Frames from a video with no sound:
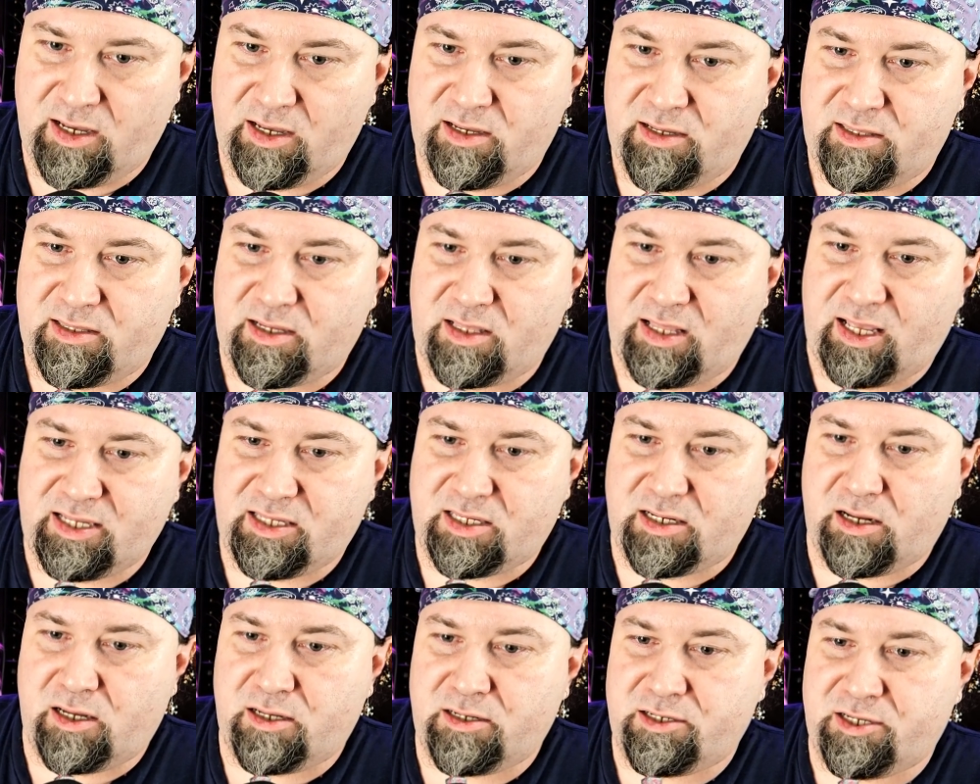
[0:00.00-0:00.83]
The
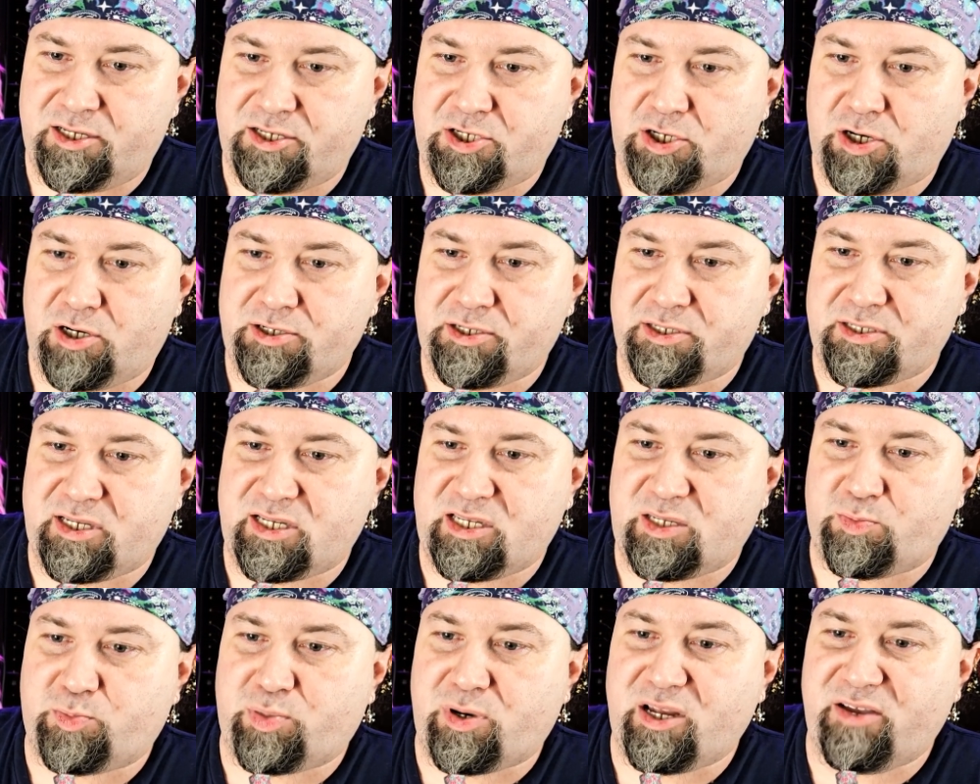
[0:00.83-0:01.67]
Lacedon discharges a
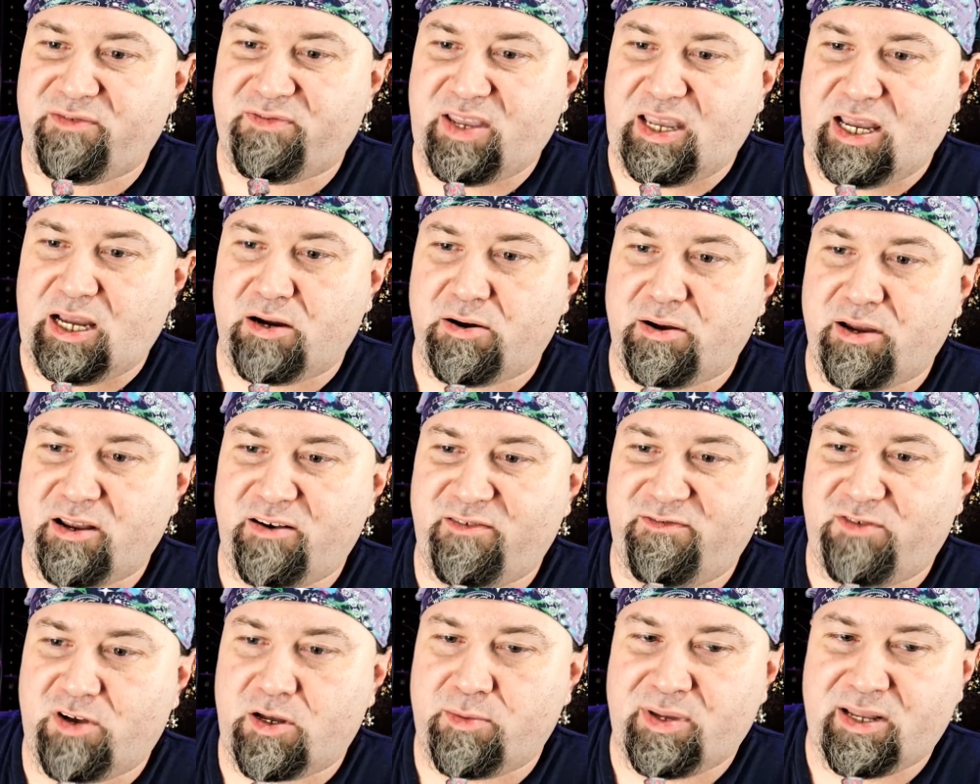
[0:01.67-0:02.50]
spray of carrion
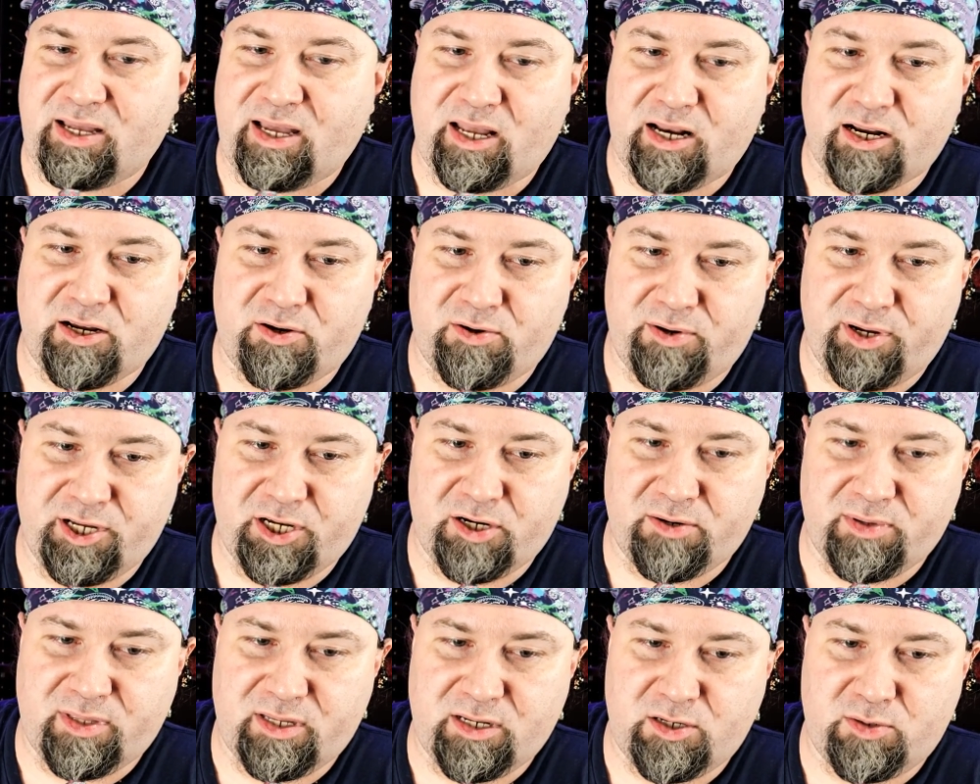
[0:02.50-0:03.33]
vomit at a creature
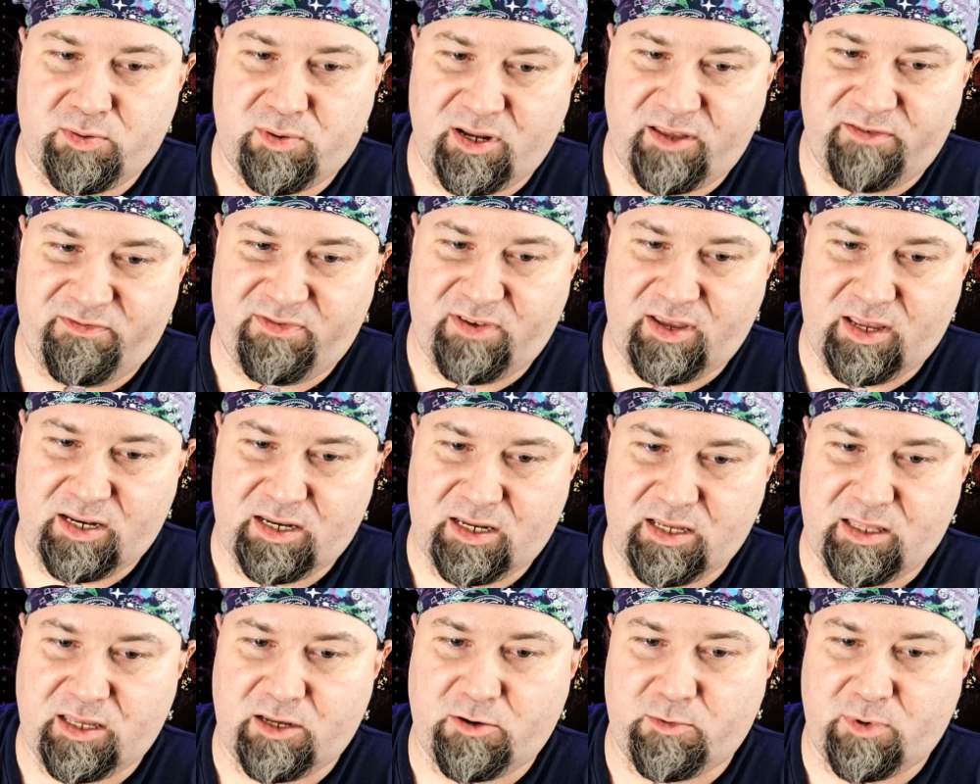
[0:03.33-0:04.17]
within twenty feet,
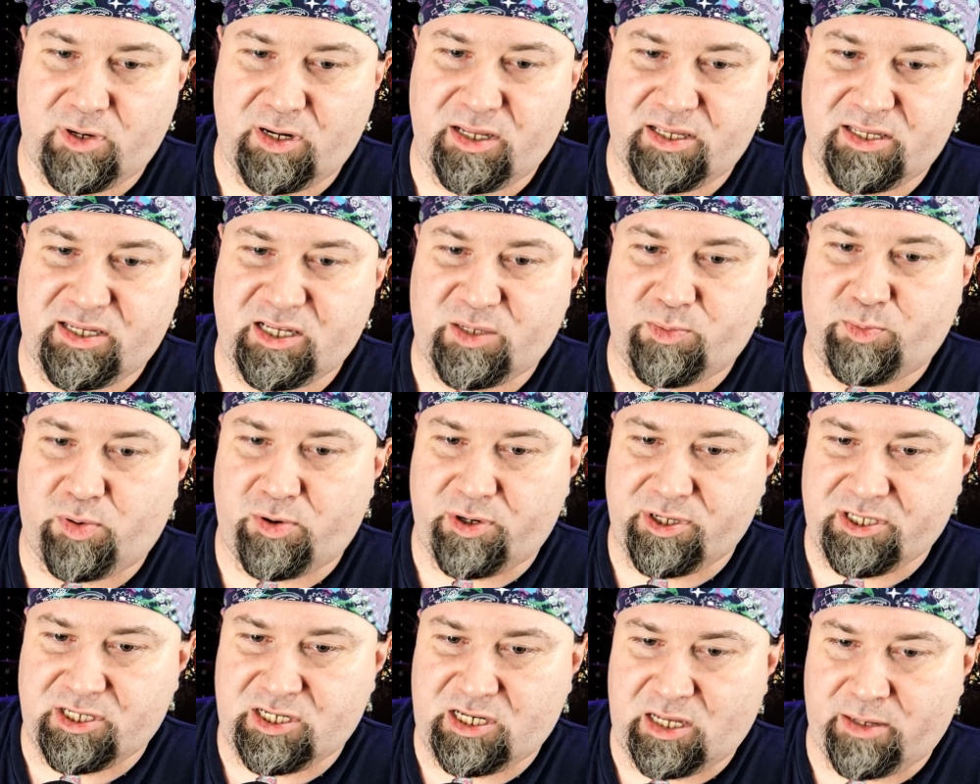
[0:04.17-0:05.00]
dealing one d six
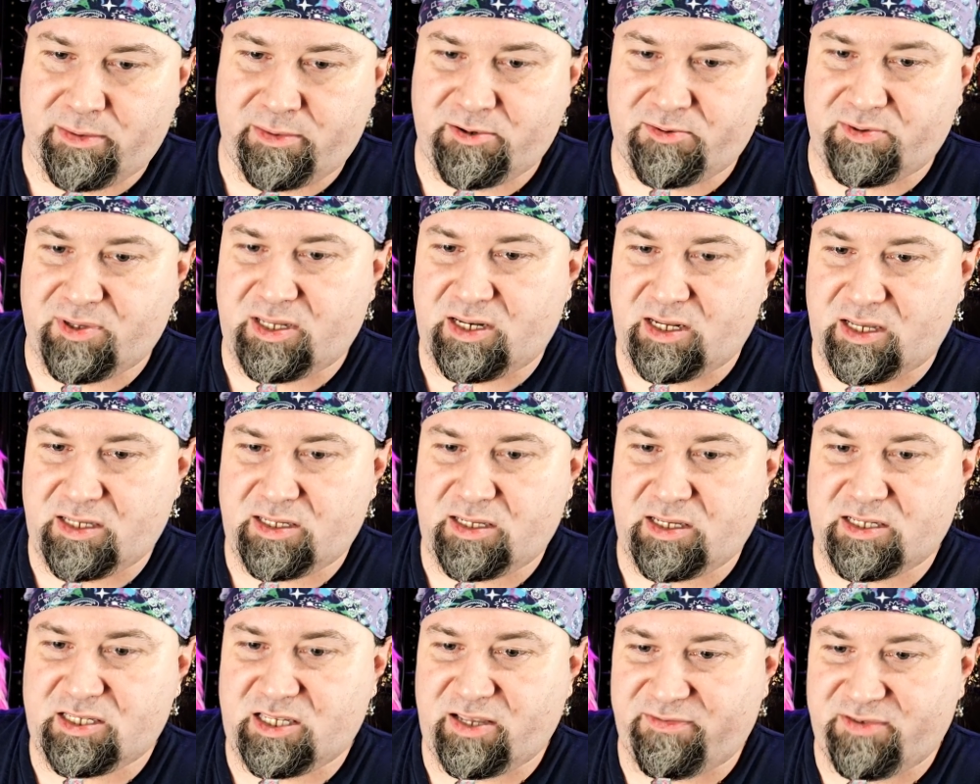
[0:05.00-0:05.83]
poison damage with a D C
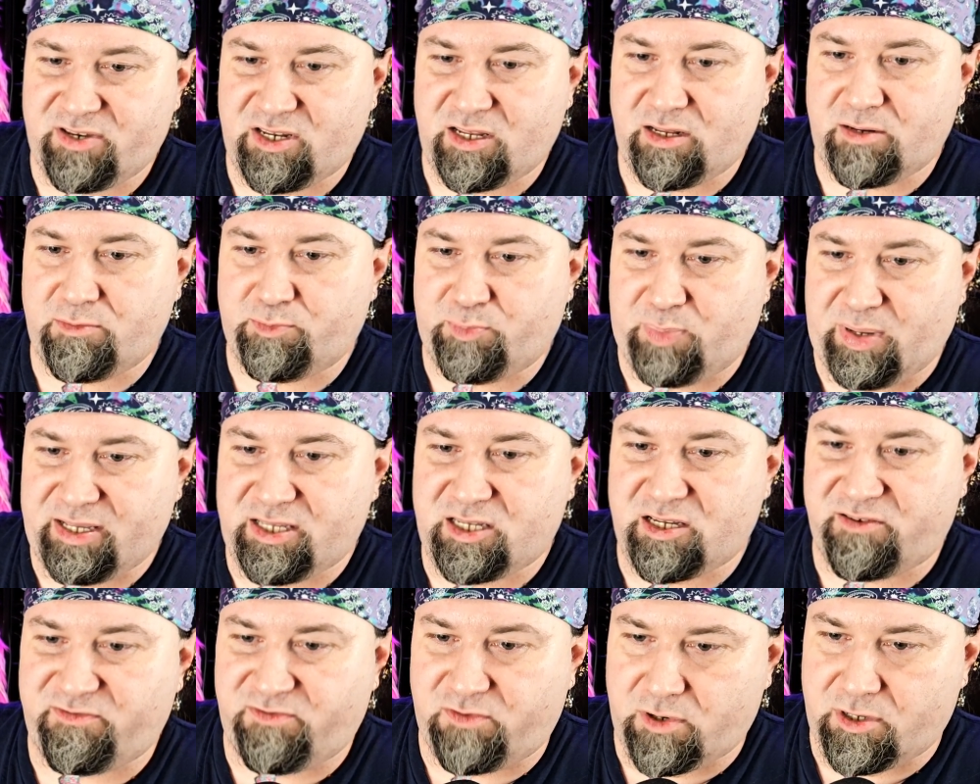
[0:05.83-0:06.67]
seventeen
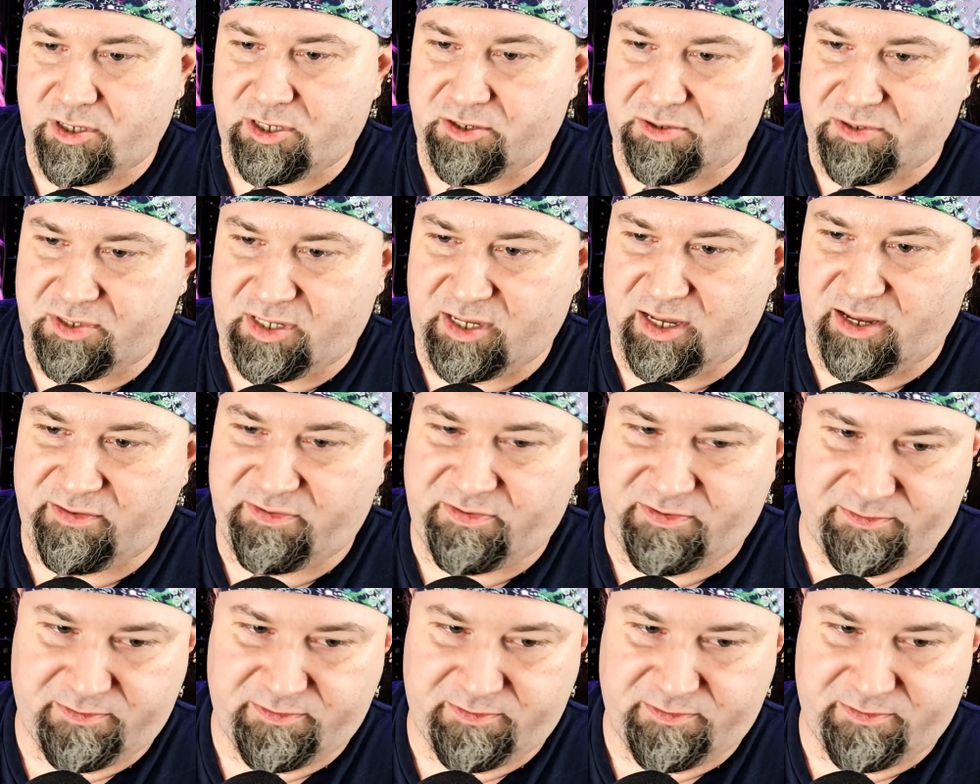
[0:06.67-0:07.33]
basic fortitude save.